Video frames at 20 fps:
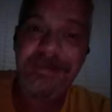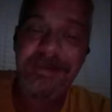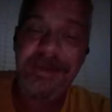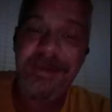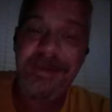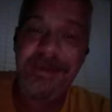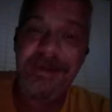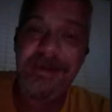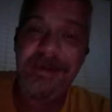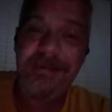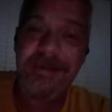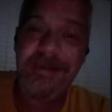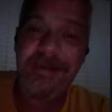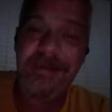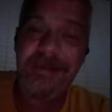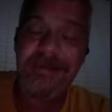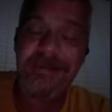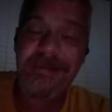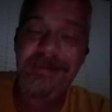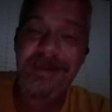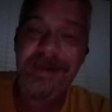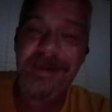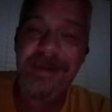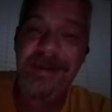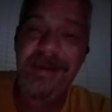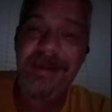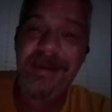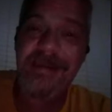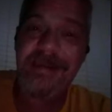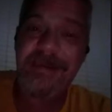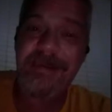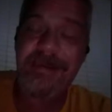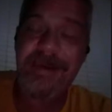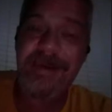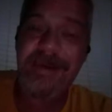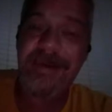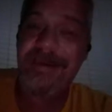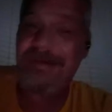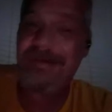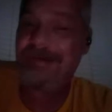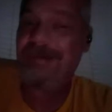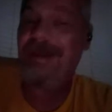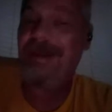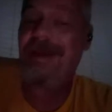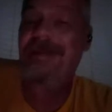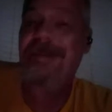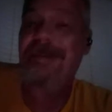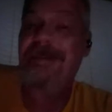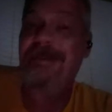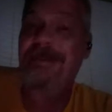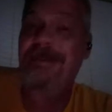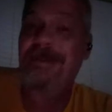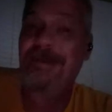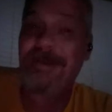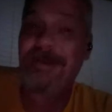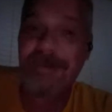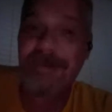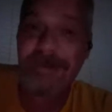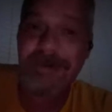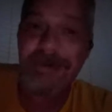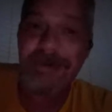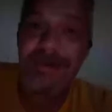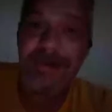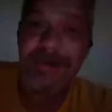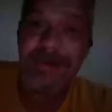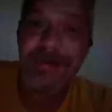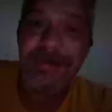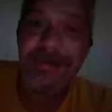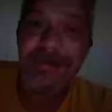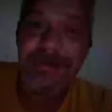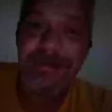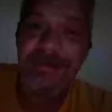You know what I mean? And that's the way, that's the truth, you know.